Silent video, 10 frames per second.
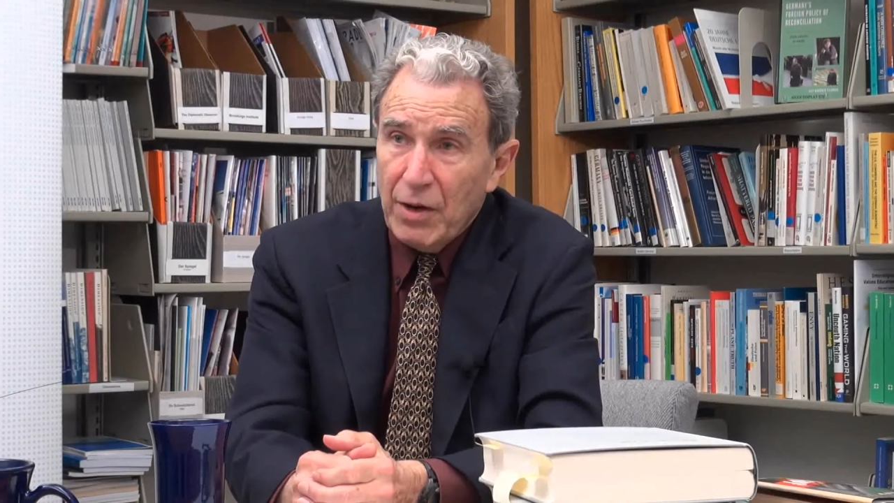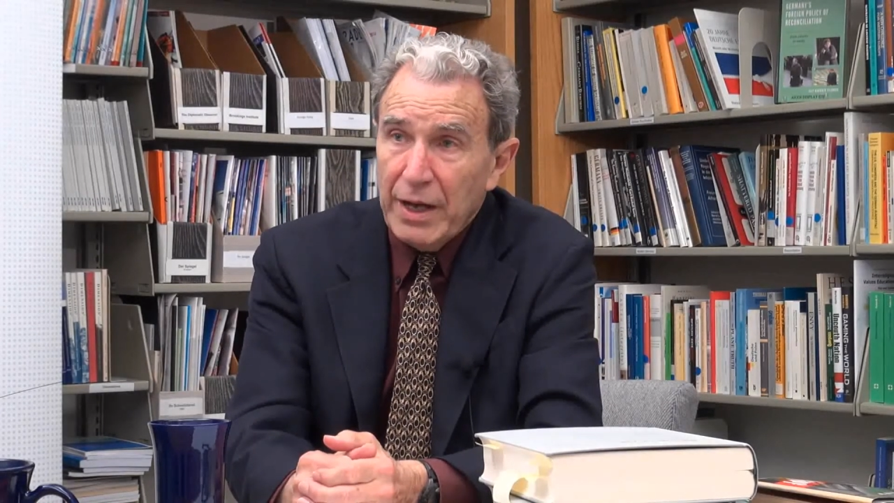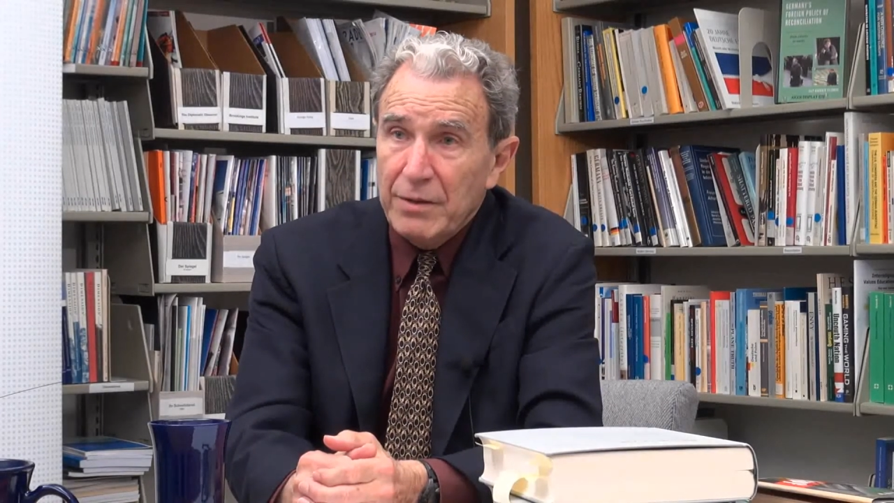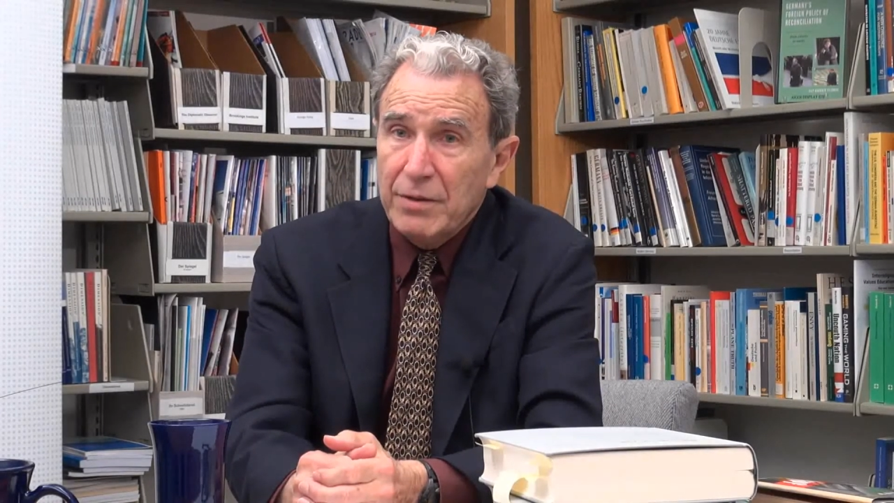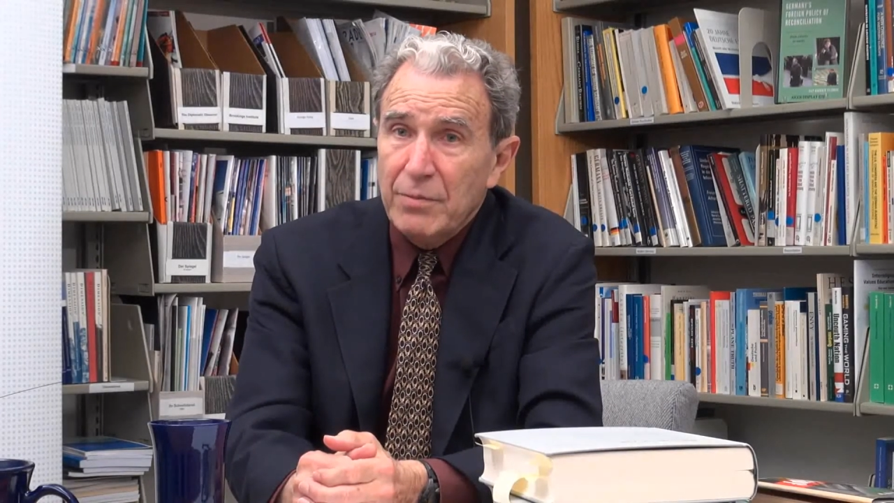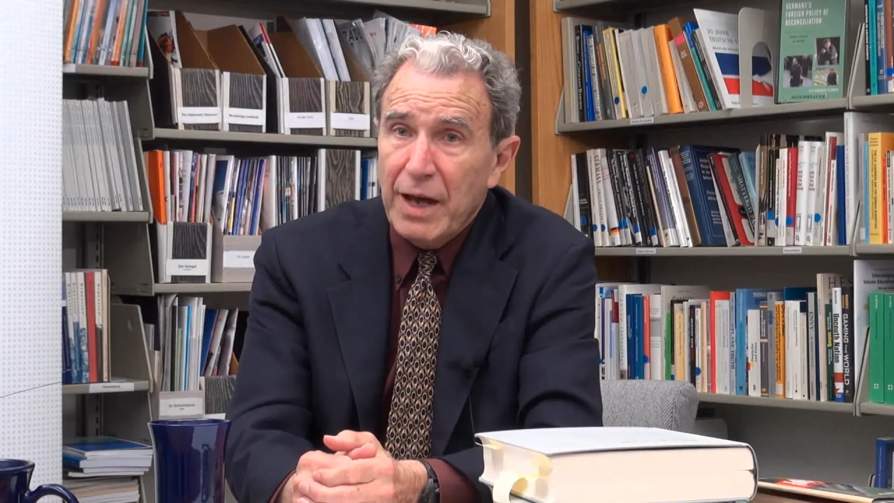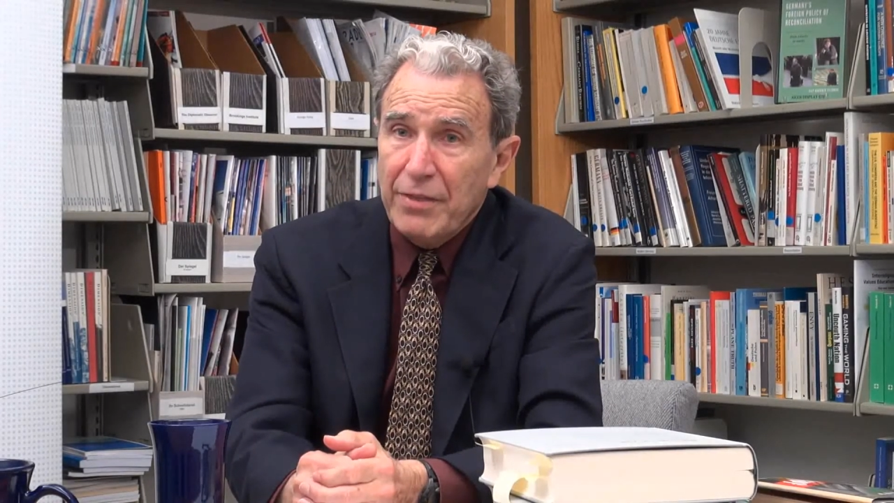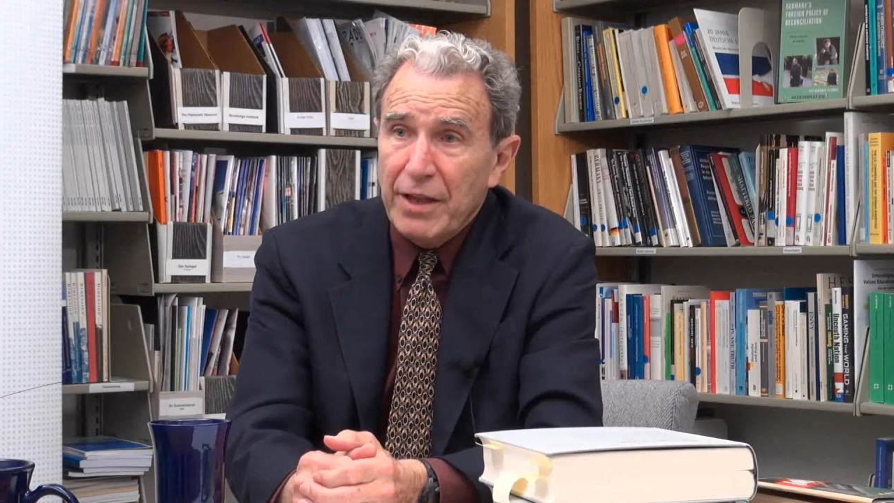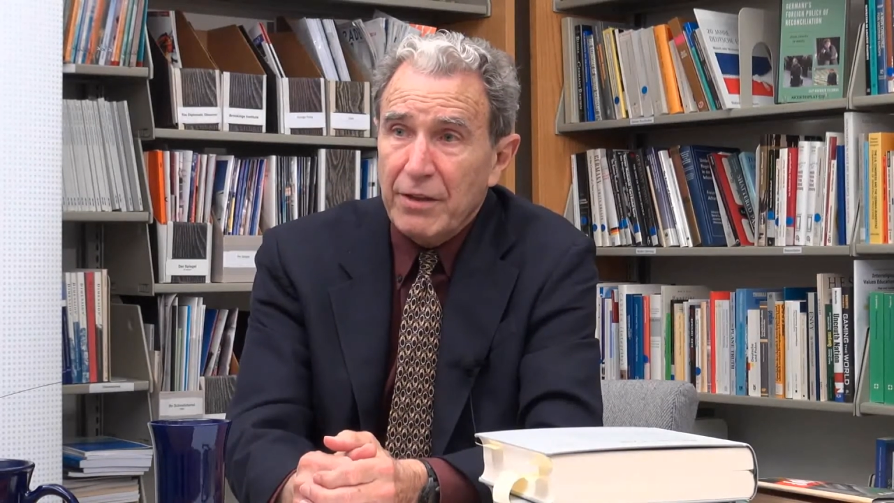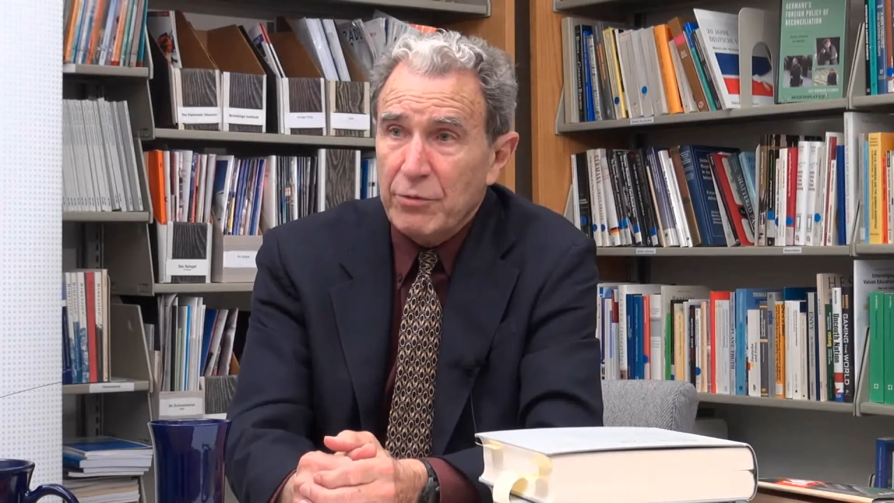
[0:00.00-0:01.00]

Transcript: and I think